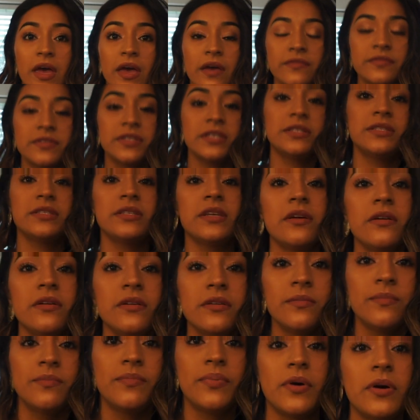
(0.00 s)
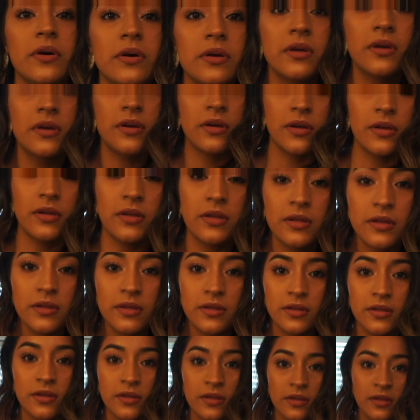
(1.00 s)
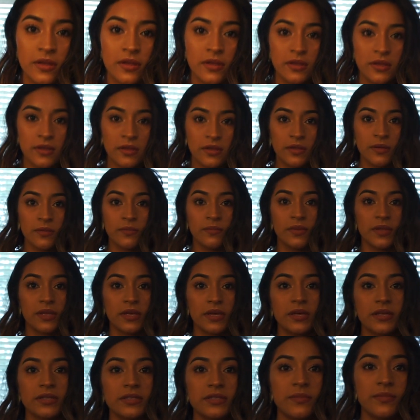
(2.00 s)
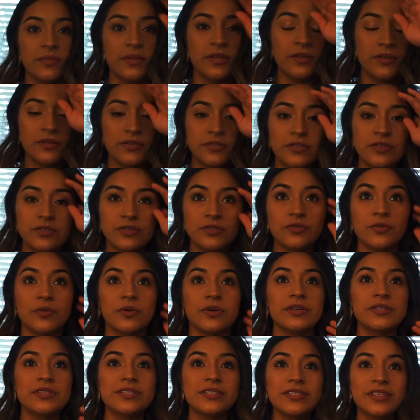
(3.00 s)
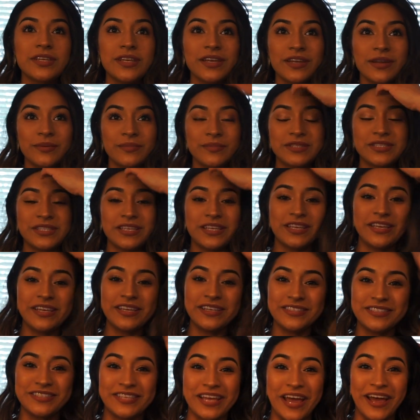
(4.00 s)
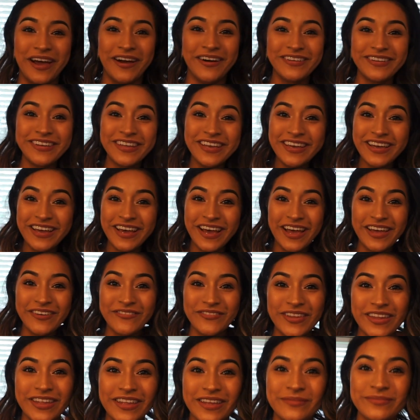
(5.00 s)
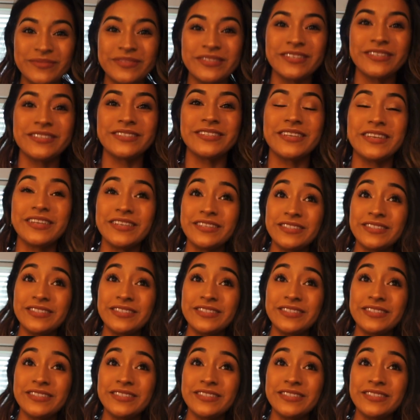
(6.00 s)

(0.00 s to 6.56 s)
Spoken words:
to sit on a book because I'm a little too short and I'm sinking down. I feel like I'm still sinking